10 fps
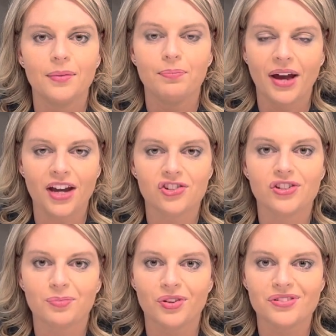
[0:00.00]

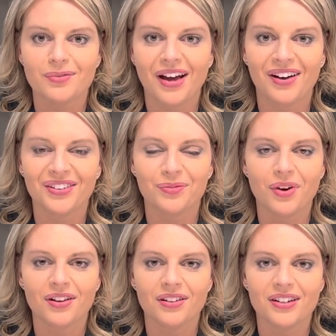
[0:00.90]
passionate person about alkaline
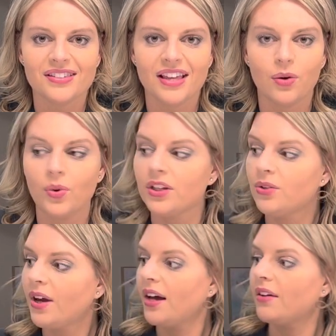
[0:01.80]
water is that when you
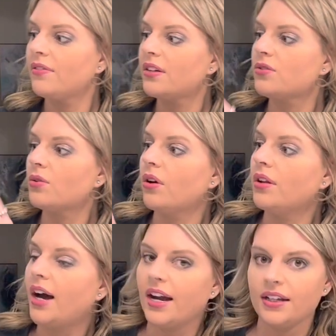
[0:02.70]
have a
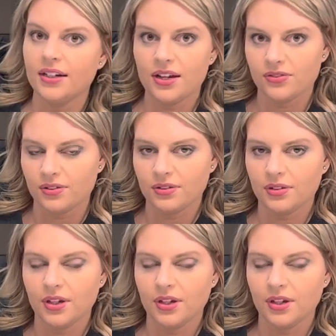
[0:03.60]
so-called ionizer